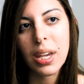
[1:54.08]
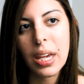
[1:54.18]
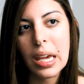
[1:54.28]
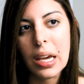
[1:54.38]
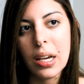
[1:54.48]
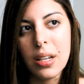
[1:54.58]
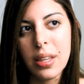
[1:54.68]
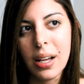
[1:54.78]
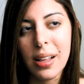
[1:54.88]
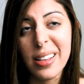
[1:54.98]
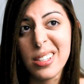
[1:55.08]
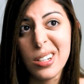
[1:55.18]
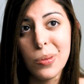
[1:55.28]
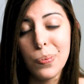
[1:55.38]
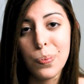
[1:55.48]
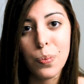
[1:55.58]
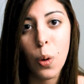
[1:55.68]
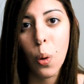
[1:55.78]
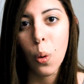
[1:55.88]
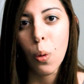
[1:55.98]
and that lasted the
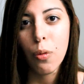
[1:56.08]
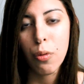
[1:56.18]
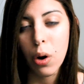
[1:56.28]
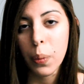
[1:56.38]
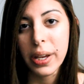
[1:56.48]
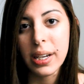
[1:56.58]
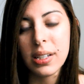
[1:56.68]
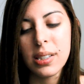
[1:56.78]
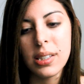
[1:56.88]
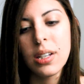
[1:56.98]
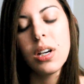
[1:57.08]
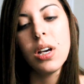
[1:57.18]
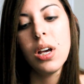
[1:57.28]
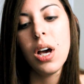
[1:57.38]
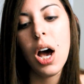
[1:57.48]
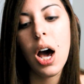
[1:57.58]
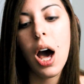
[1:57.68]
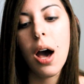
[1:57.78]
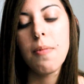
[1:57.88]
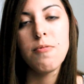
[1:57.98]
whole 4 weeks.
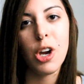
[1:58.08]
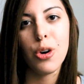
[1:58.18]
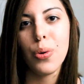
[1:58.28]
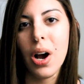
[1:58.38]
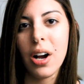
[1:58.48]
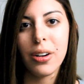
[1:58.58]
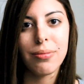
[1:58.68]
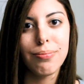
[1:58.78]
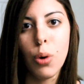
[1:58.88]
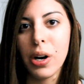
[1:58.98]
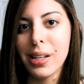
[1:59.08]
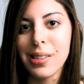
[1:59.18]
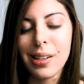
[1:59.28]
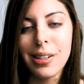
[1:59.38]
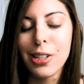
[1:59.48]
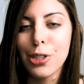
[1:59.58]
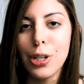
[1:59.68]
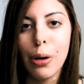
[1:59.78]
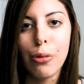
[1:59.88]
No morning sickness, no